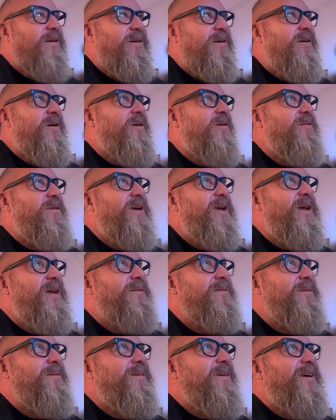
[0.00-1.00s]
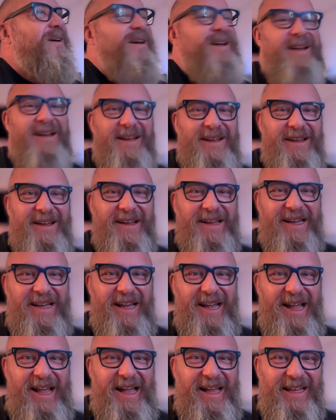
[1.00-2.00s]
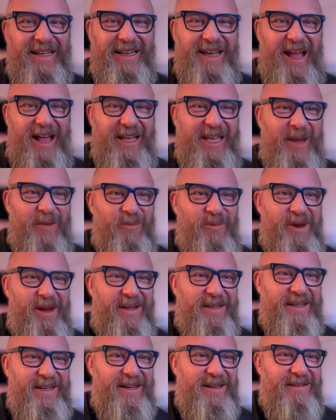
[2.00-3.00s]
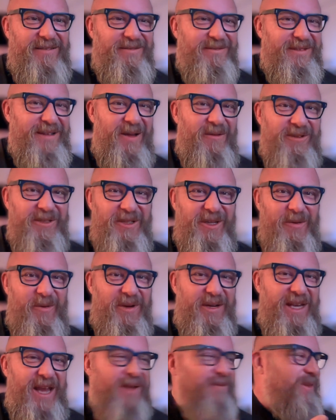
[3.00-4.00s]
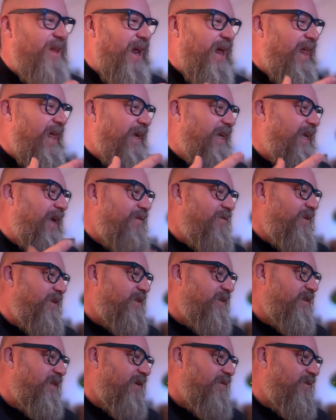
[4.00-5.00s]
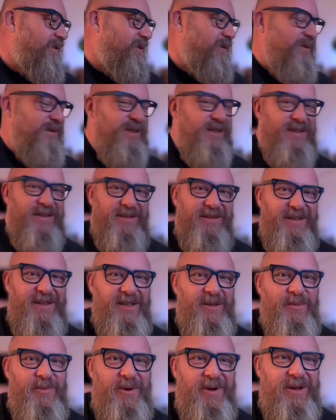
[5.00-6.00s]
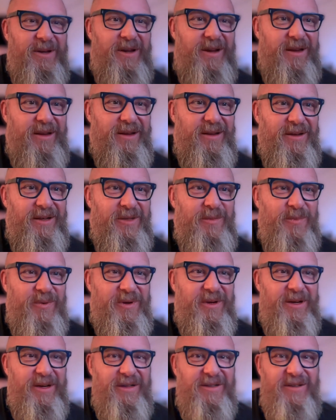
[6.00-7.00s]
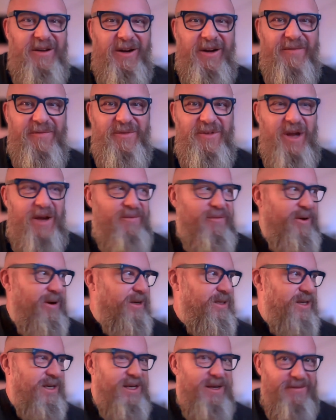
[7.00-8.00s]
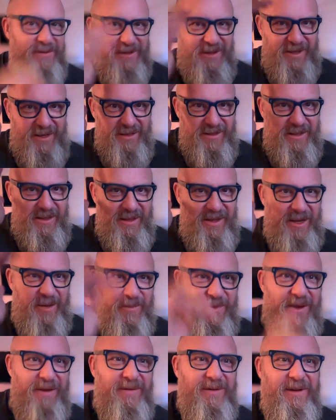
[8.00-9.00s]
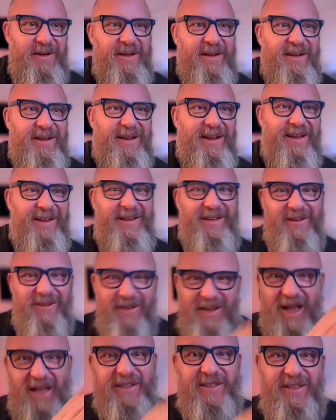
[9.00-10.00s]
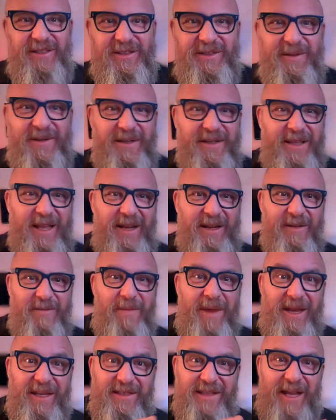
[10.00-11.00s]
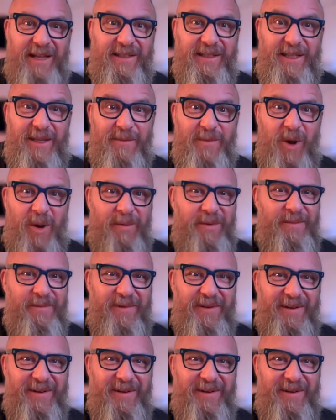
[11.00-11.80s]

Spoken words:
All right. I'll keep ranting. That was a good one. Kevlin, I like Kevlin's stuff. He's pretty good. He's a pretty good software architect. Gives you things to think about and little gotchas that make sense in the moment.